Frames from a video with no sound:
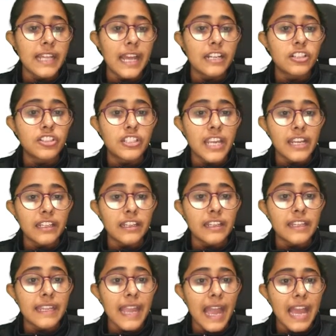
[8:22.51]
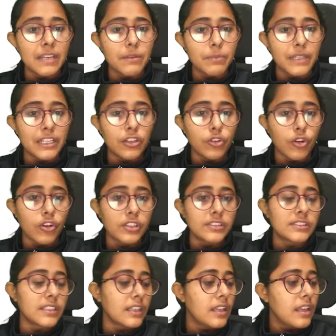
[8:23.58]
and check can be
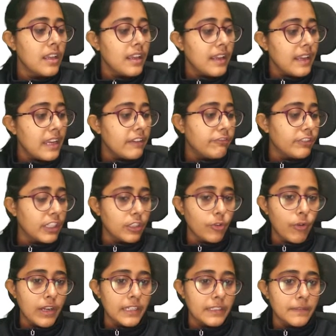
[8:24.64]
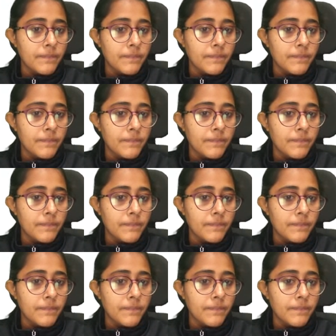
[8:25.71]
crossed if required.